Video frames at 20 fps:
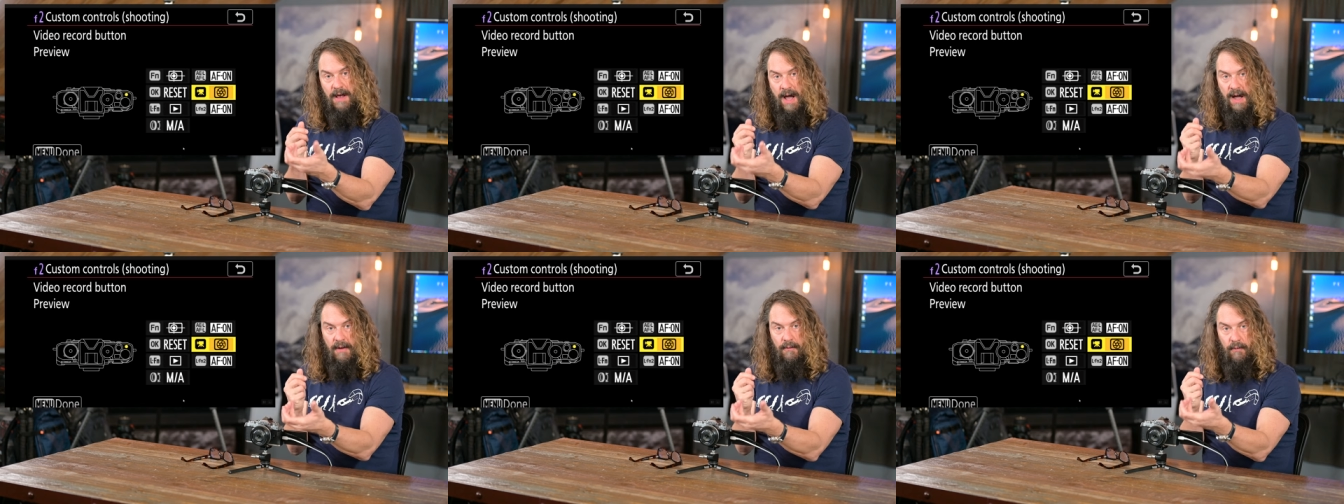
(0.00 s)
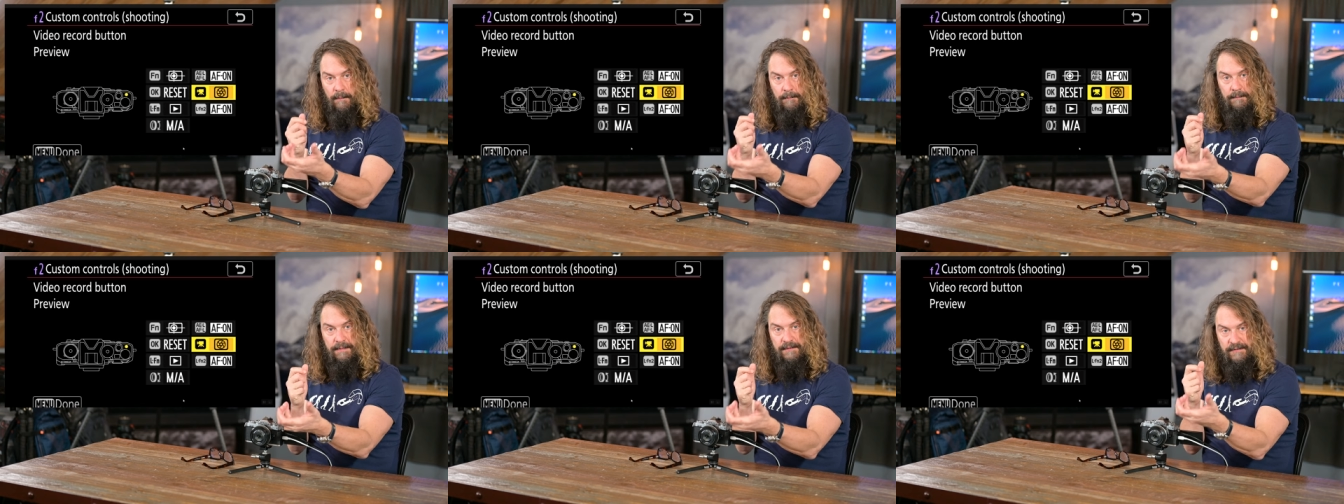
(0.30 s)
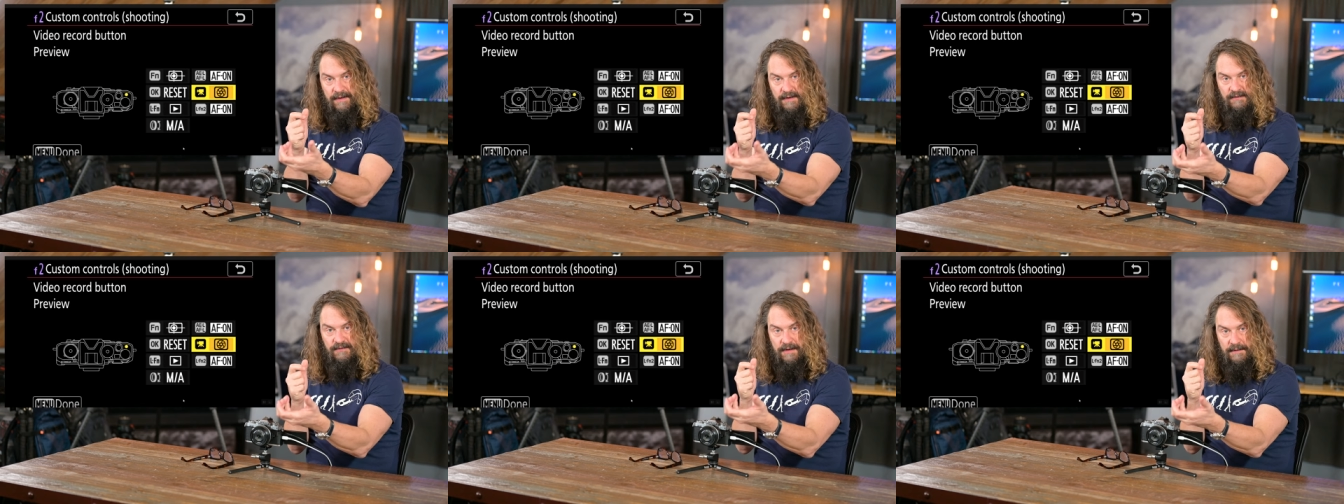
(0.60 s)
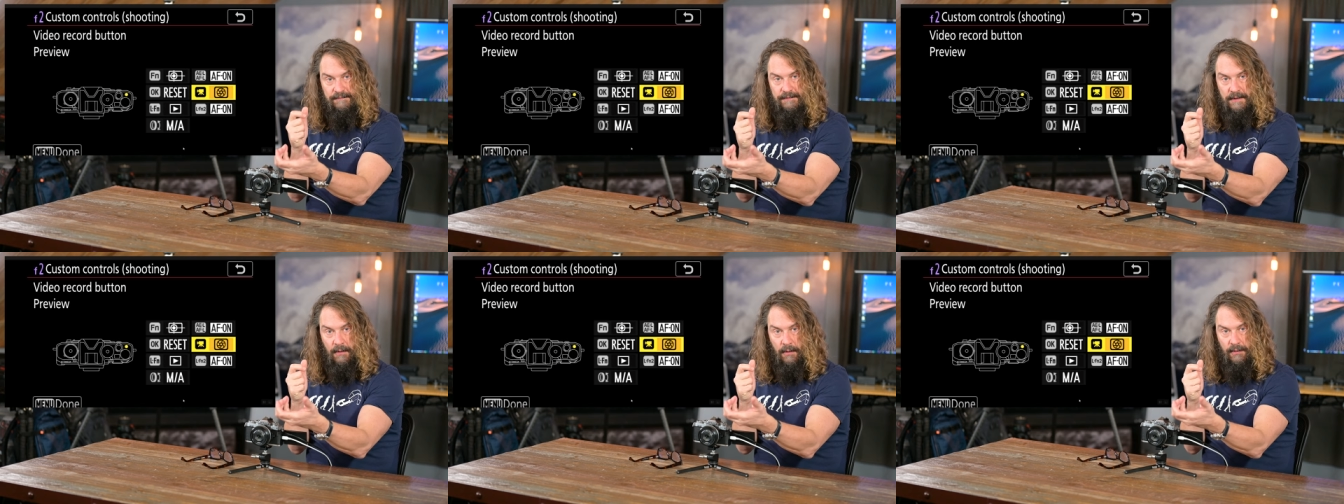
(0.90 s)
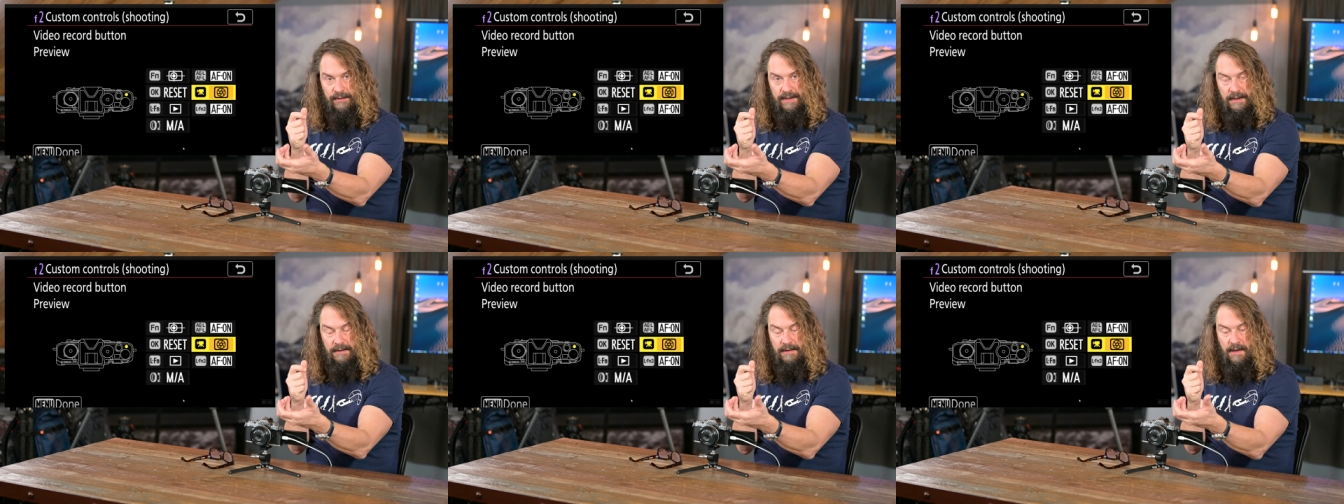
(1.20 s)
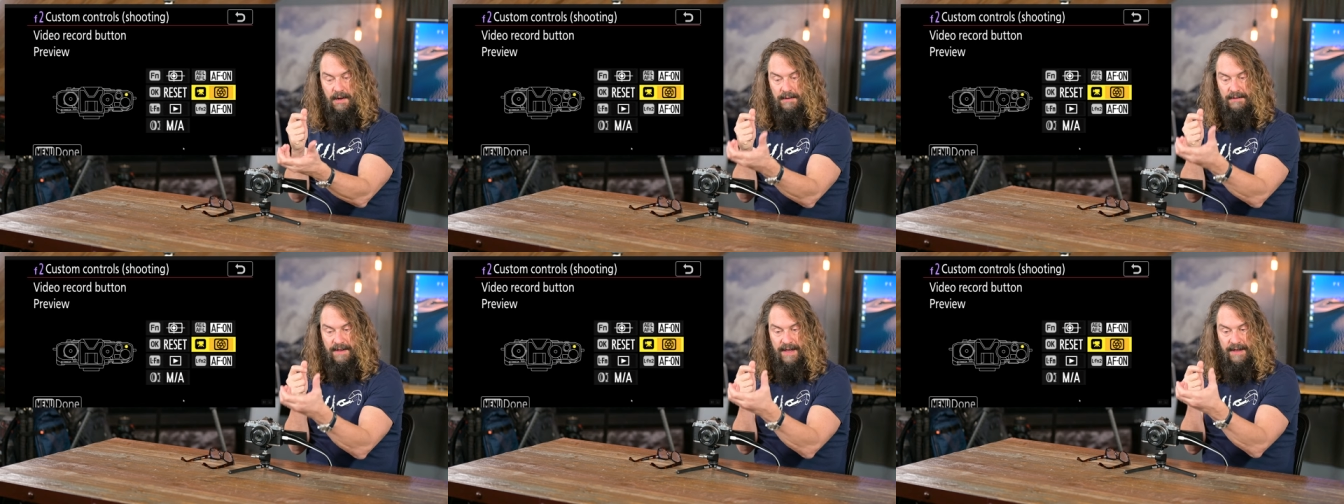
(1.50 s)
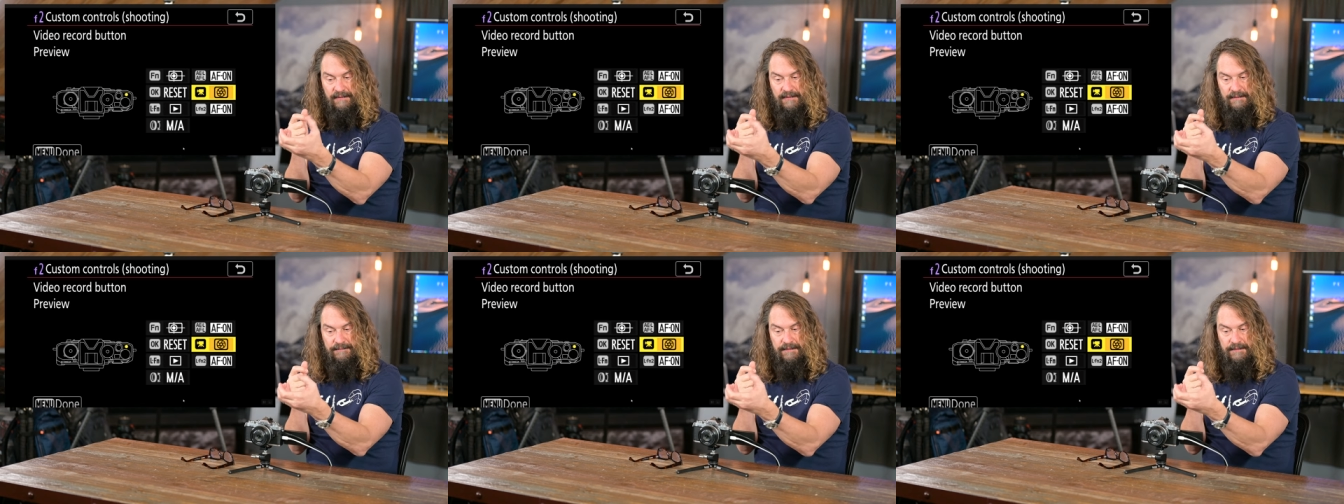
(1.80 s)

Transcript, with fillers: awkward position if you're holding a long lens.